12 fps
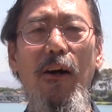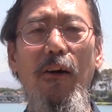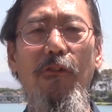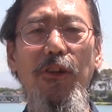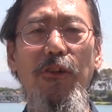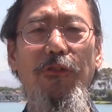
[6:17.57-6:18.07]

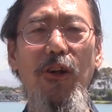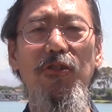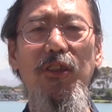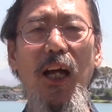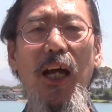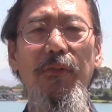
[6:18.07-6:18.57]
For the
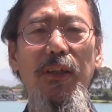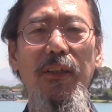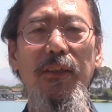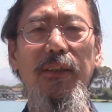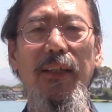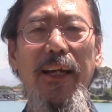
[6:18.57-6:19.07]
first time
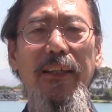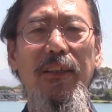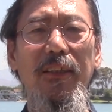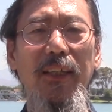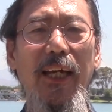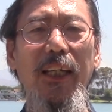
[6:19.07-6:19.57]
in
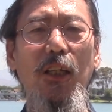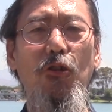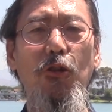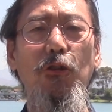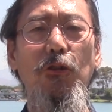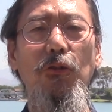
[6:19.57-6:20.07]

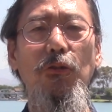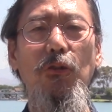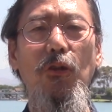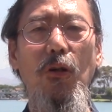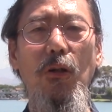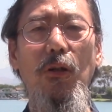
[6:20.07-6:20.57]
1992,
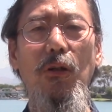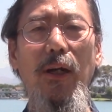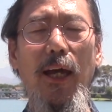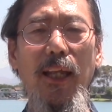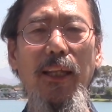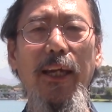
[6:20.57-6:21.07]

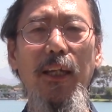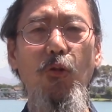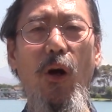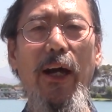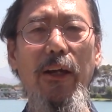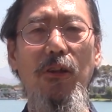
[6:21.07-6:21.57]
LA
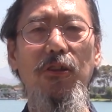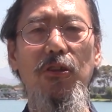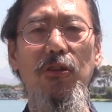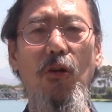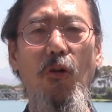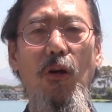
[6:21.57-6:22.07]

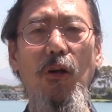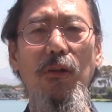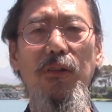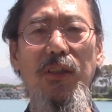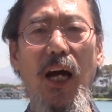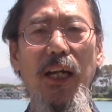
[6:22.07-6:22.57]
riots or
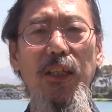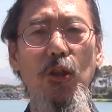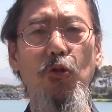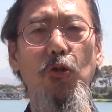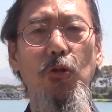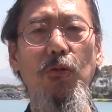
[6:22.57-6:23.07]

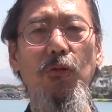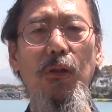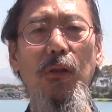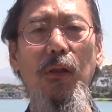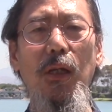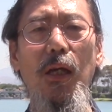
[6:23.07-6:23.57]
4.29,
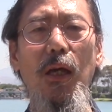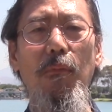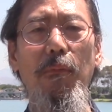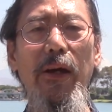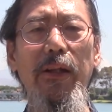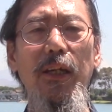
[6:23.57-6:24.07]

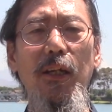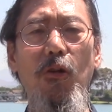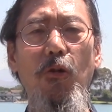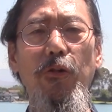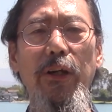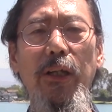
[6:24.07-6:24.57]
many
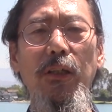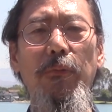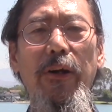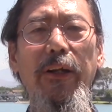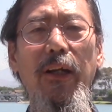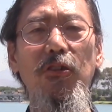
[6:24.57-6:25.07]
Korean
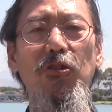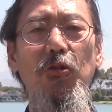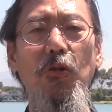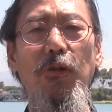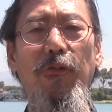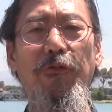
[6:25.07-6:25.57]
Americans
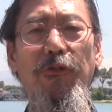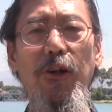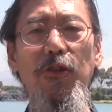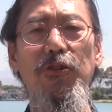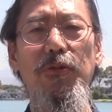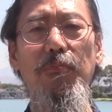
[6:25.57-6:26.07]
saw the
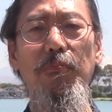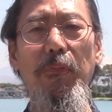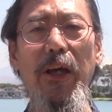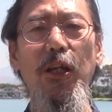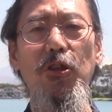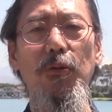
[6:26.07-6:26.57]
first
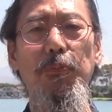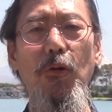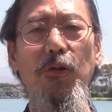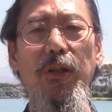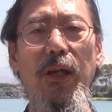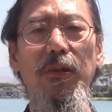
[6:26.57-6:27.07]
major
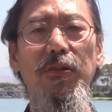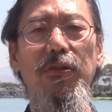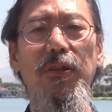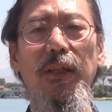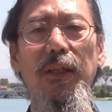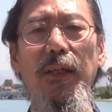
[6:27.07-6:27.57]

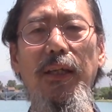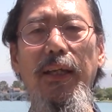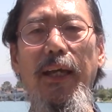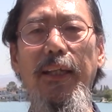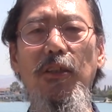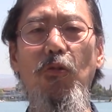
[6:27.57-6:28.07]
protests
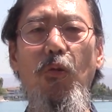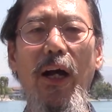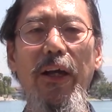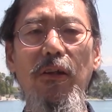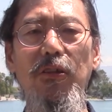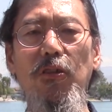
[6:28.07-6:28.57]
and the
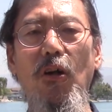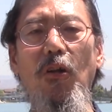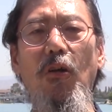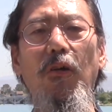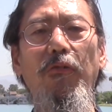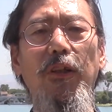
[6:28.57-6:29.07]
riots
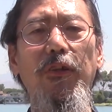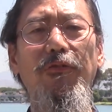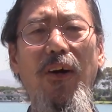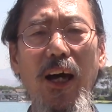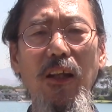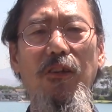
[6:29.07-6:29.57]
along with
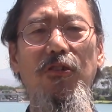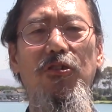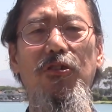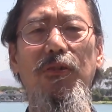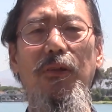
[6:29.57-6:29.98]
violence.